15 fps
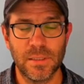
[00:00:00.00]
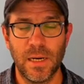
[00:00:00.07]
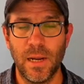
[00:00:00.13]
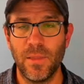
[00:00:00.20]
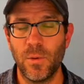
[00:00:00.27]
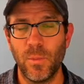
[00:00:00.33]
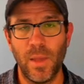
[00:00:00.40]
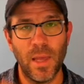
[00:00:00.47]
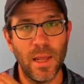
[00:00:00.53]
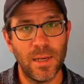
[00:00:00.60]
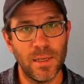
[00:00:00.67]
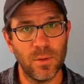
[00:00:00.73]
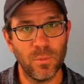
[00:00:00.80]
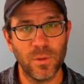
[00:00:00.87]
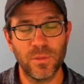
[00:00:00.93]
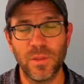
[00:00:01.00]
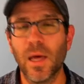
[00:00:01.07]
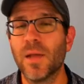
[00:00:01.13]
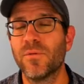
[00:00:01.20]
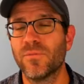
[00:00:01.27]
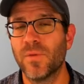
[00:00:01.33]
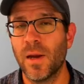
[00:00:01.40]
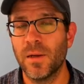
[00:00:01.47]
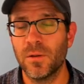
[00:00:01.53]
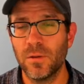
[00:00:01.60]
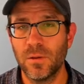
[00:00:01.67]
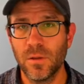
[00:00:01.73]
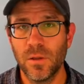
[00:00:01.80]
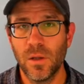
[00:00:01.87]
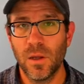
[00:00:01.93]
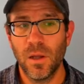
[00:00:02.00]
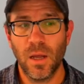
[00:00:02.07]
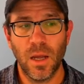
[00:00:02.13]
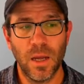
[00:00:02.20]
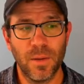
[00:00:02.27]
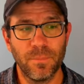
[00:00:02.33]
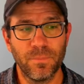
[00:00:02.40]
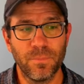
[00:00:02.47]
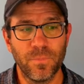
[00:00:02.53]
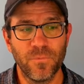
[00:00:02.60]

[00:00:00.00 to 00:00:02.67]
And then we end it with that final um,